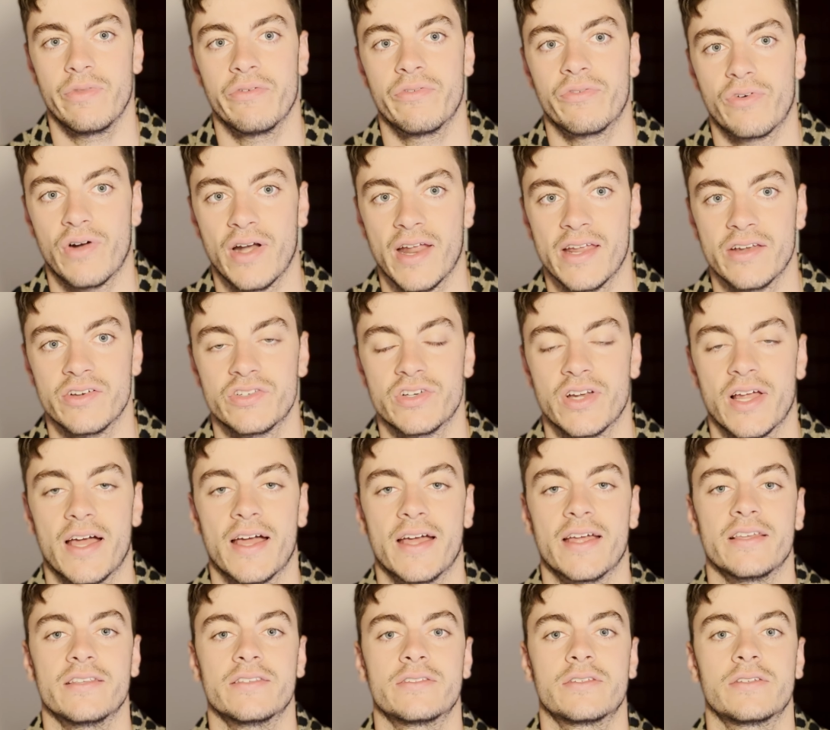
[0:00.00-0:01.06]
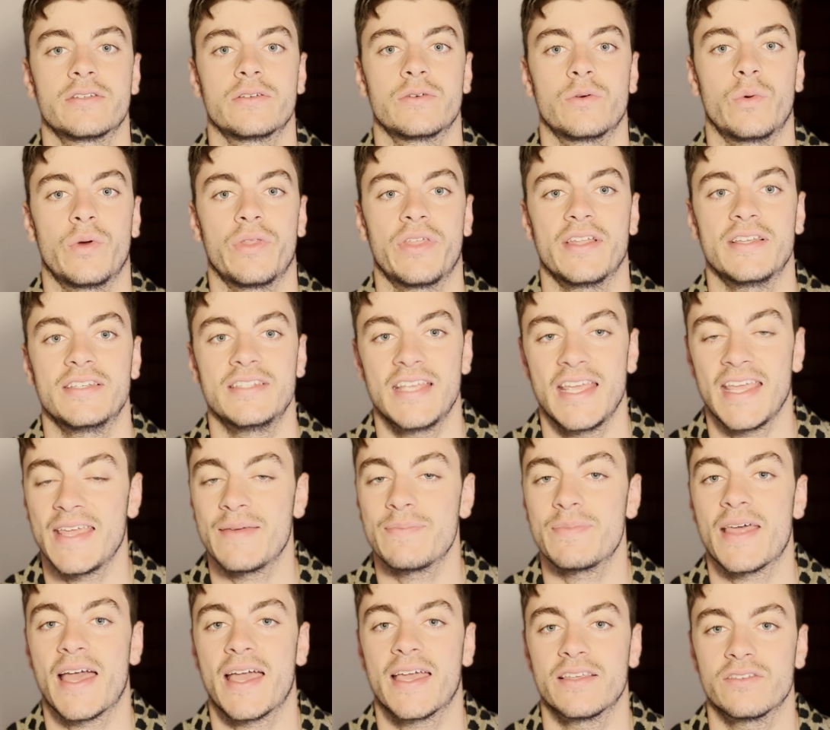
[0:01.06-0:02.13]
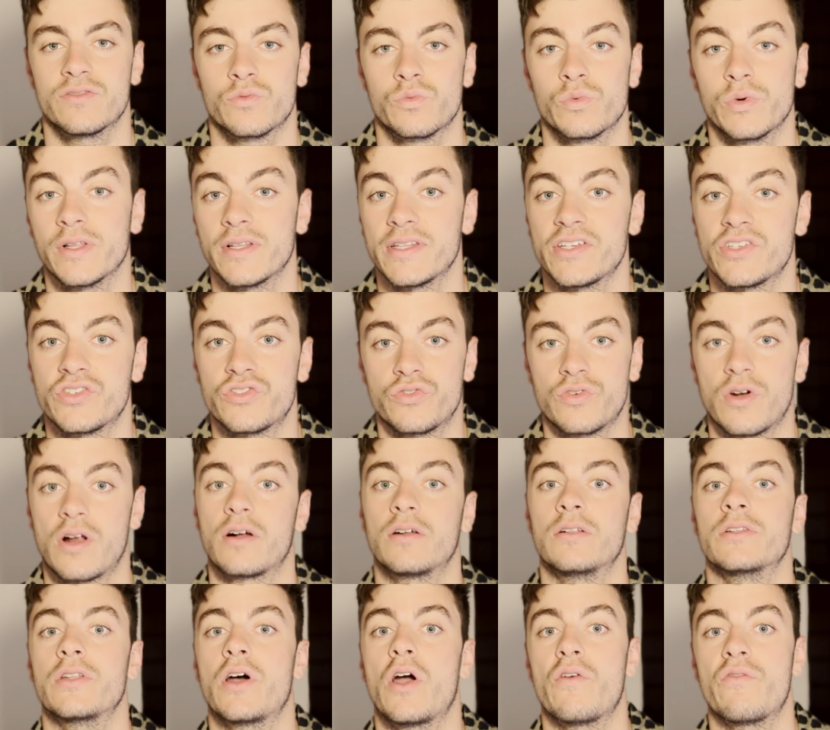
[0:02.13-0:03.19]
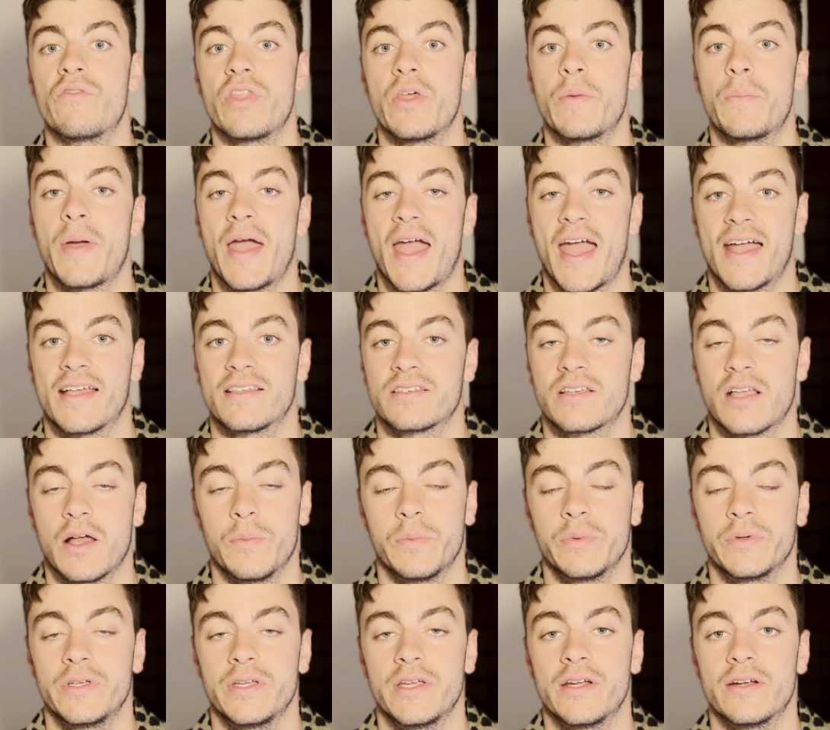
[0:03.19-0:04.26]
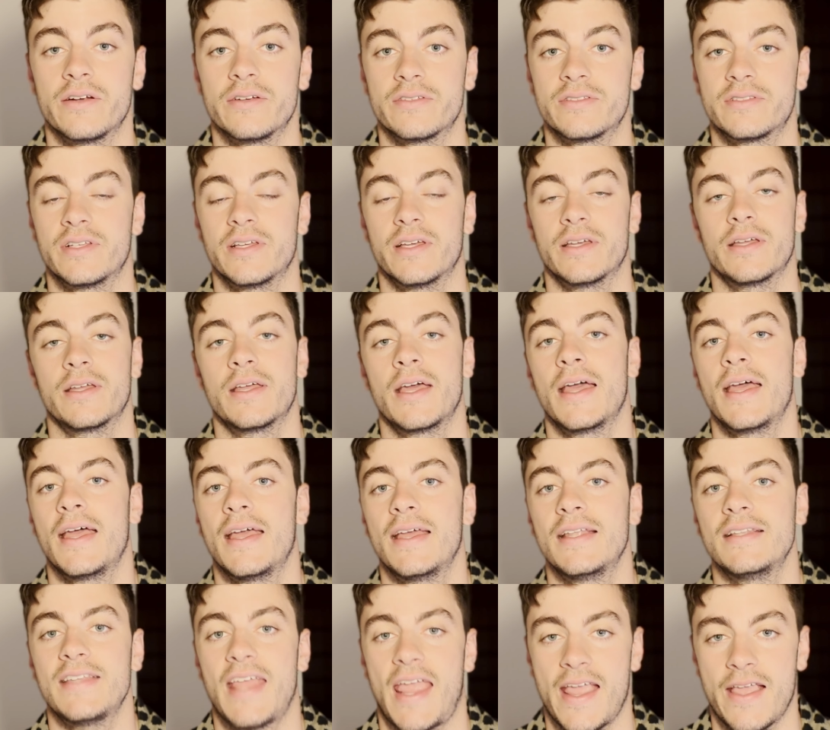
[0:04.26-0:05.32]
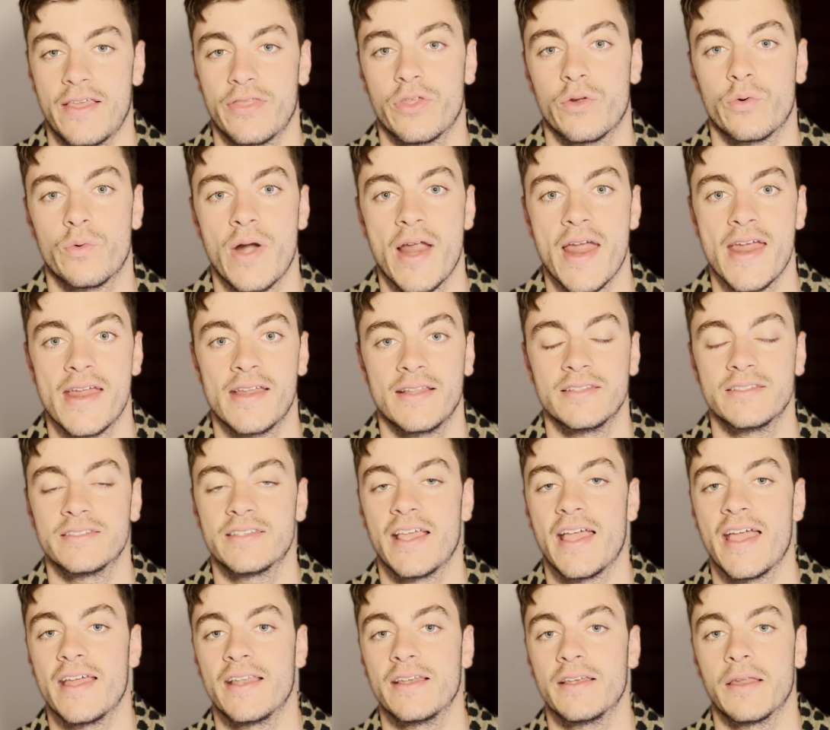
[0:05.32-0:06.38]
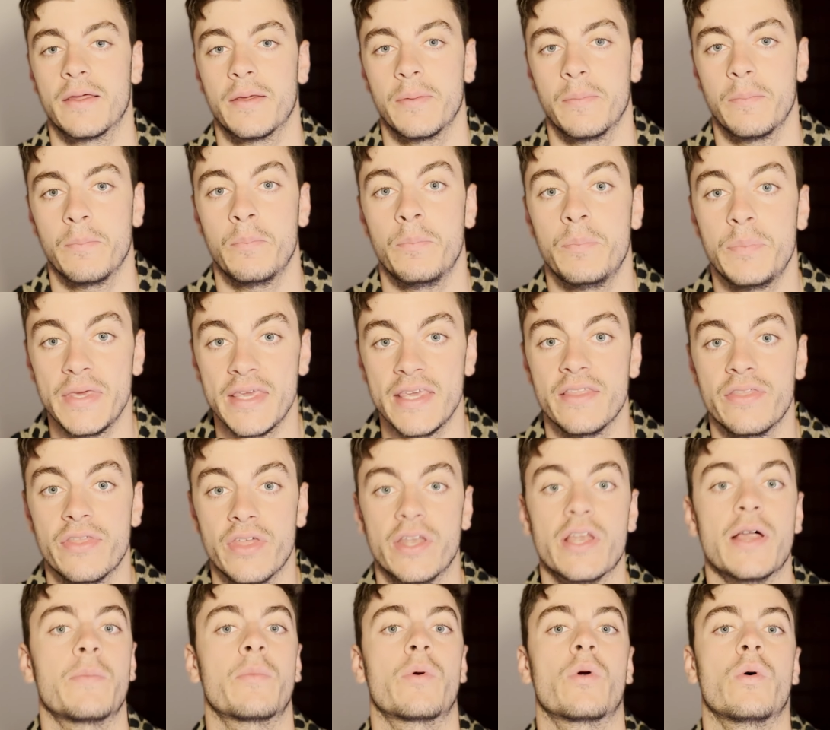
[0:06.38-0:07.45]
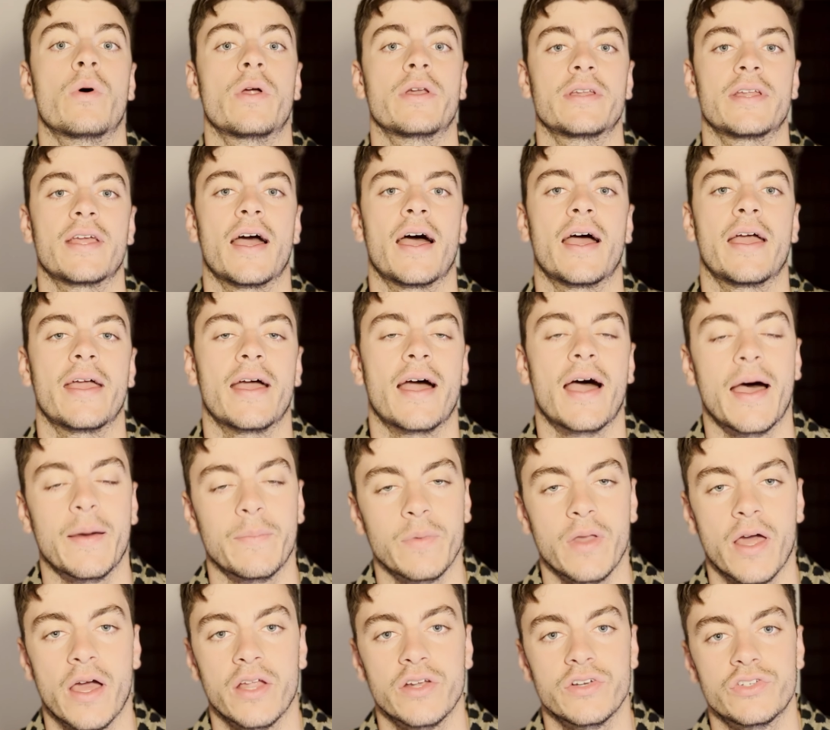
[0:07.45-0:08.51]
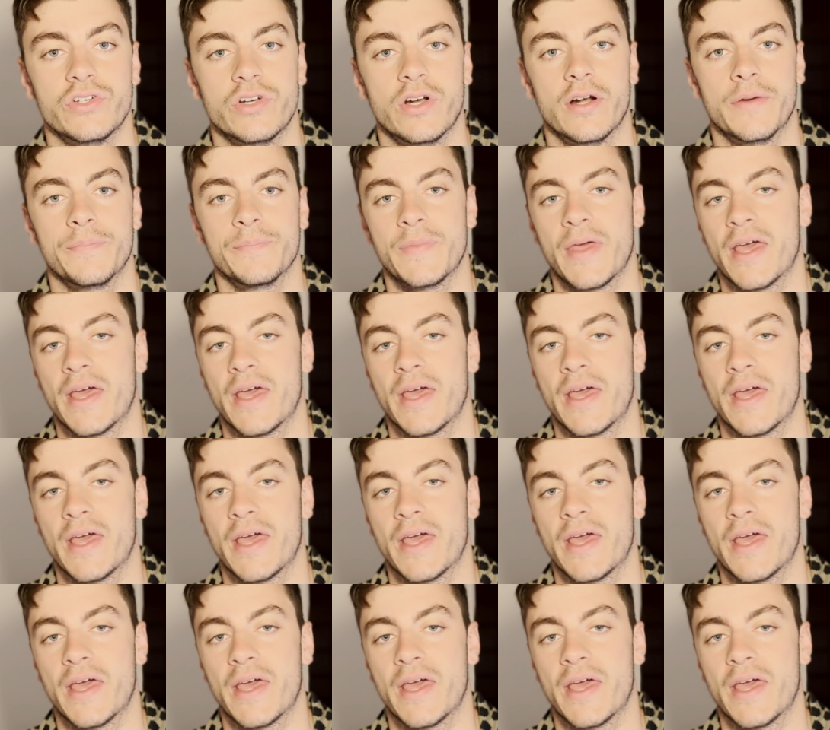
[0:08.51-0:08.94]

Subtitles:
the franchise with a team that has really struggled over the past couple of years to take the reins and be the number 1 guy. I'm not sure.